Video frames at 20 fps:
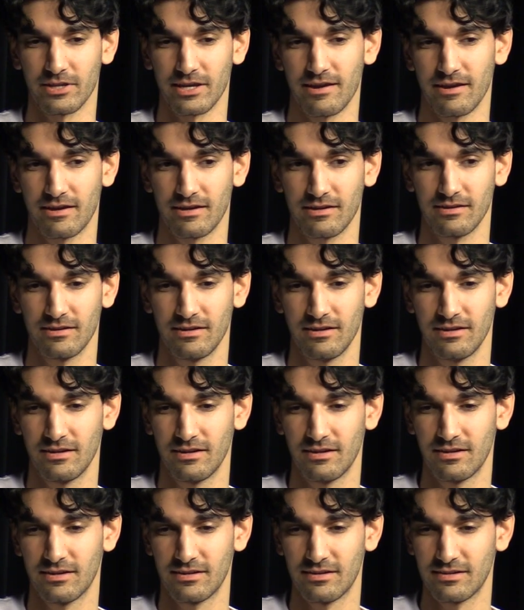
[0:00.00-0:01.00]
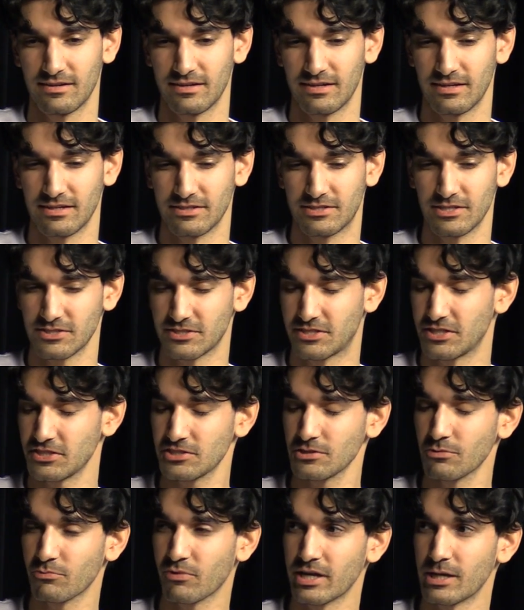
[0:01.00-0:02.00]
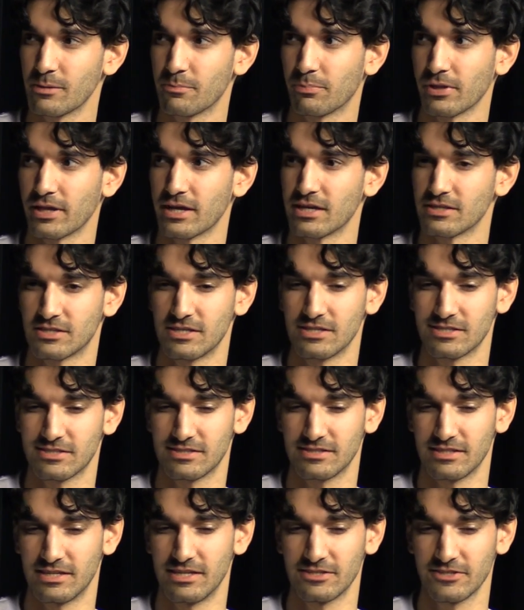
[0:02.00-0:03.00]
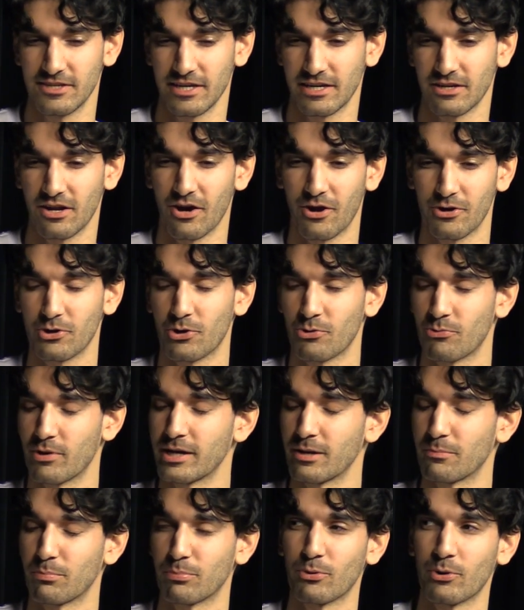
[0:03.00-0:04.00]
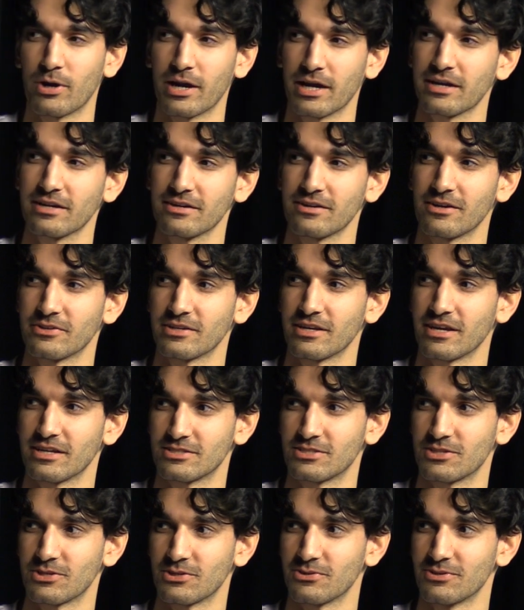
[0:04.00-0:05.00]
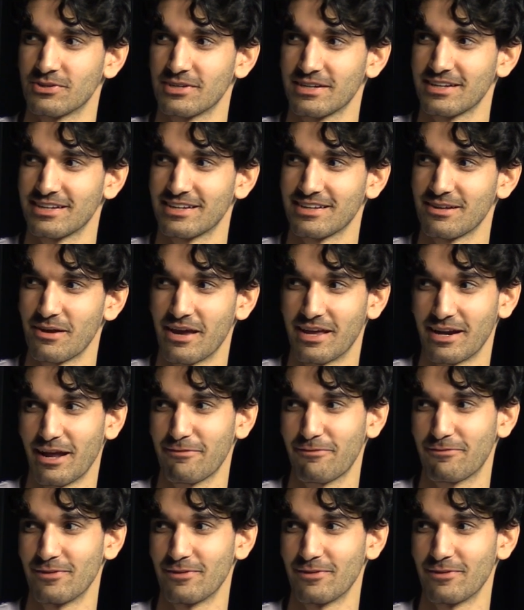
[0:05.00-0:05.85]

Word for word: like just just the way he plays, he's he's like an underrated prick on the ice too. And I